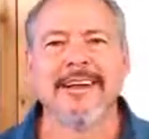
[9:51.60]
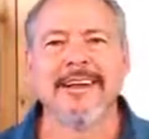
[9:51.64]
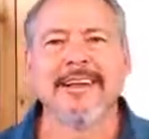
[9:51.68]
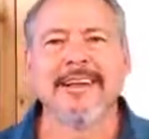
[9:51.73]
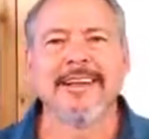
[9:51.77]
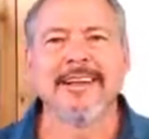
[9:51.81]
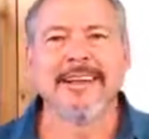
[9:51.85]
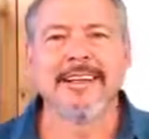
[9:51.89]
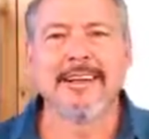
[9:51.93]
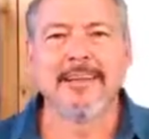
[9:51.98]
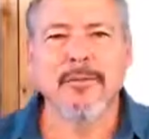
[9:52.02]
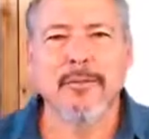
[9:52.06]

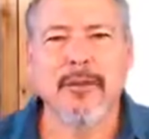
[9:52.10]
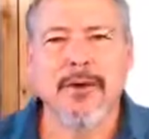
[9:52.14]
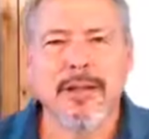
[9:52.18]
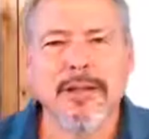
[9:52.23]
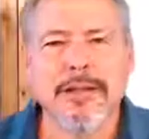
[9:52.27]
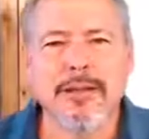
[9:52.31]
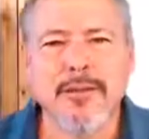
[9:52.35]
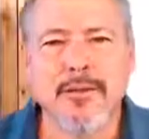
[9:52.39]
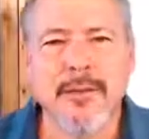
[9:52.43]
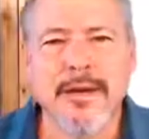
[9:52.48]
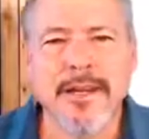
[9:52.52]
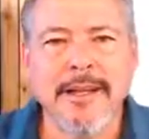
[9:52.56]
in the morning
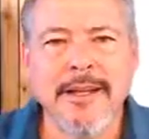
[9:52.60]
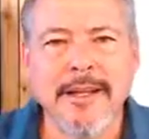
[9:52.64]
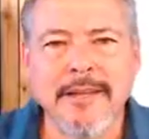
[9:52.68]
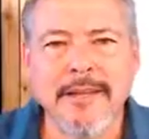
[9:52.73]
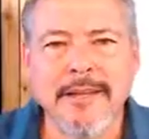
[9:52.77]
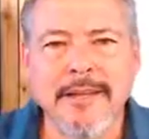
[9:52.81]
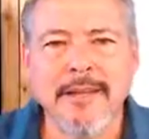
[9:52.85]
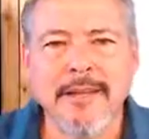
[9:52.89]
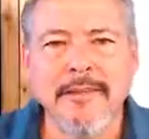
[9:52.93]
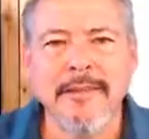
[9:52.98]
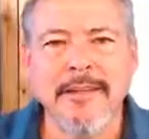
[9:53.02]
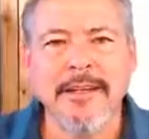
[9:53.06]
and 20 in
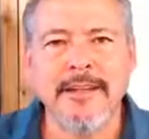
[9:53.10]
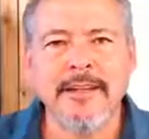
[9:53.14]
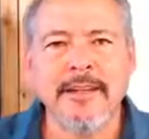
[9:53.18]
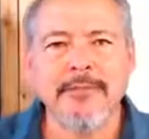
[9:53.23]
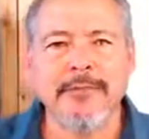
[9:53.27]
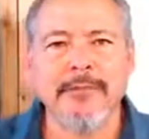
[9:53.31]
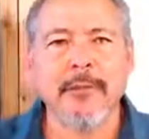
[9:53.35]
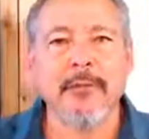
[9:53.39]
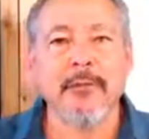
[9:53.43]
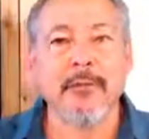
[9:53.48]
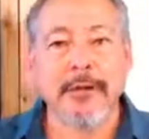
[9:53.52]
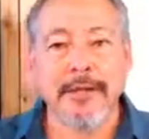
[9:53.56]
the evening if
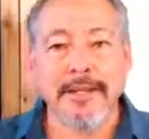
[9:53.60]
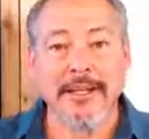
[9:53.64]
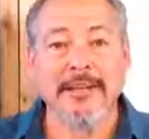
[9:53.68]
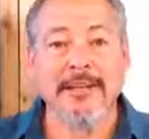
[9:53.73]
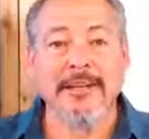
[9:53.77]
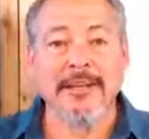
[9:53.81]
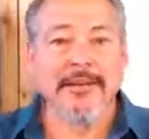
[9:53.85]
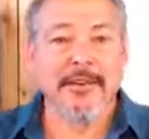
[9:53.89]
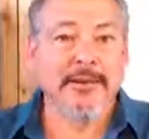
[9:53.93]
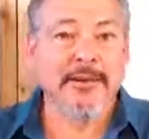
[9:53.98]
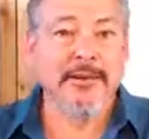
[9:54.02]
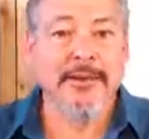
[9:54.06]
I'm really
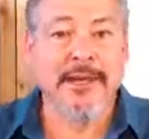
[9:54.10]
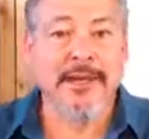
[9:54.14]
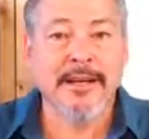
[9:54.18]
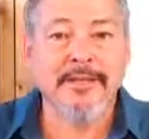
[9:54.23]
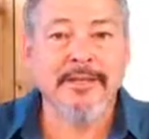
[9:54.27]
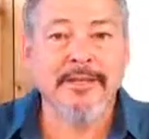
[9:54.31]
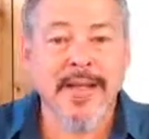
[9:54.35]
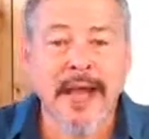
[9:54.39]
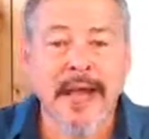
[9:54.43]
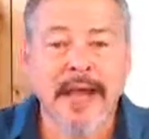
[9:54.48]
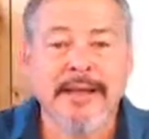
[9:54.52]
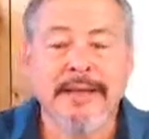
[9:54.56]
going to
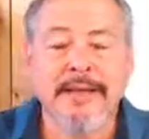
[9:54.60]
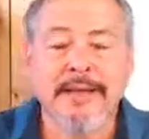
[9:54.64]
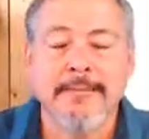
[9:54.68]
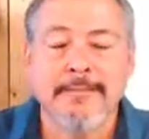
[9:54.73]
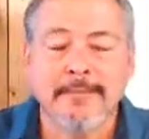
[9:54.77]
attack it.